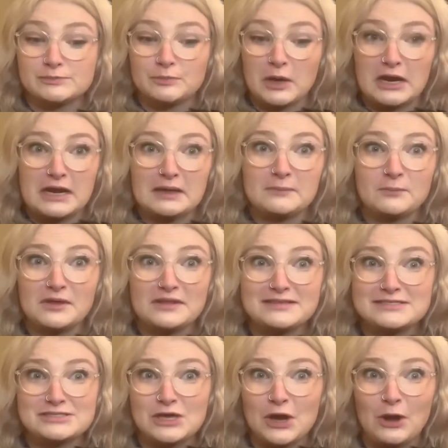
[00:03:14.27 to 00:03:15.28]
sprayed him
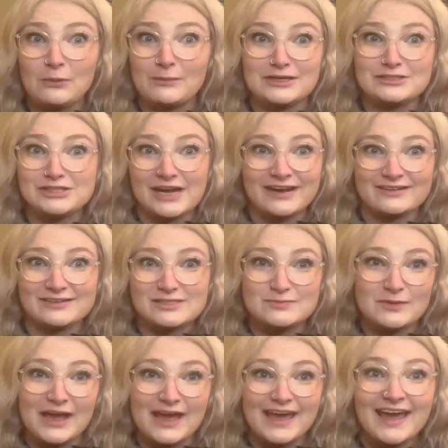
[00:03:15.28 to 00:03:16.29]
with so much
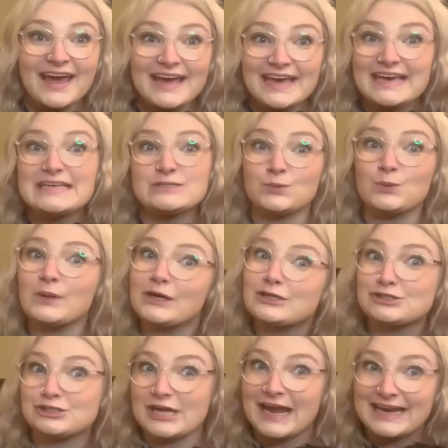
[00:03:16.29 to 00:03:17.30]
hairspray. He's real
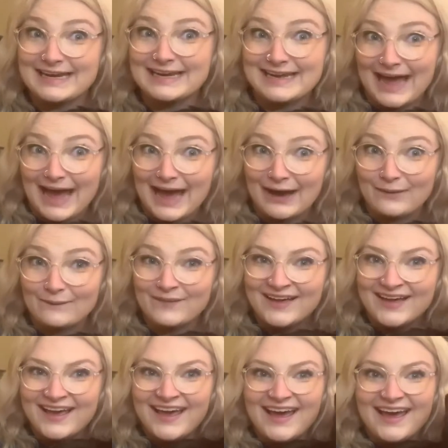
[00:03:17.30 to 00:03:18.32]
shiny now.
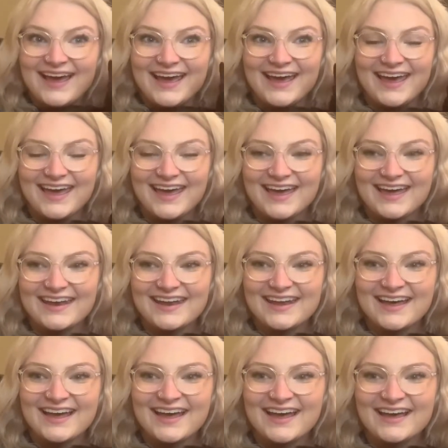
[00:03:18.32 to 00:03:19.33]

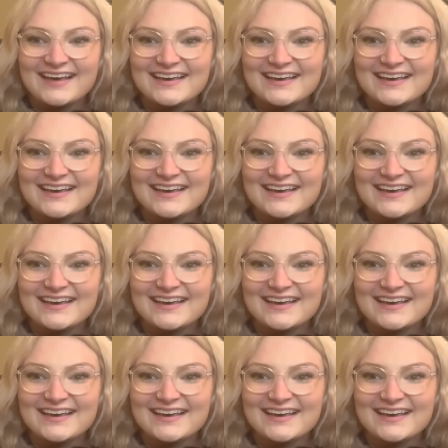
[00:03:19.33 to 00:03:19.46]
And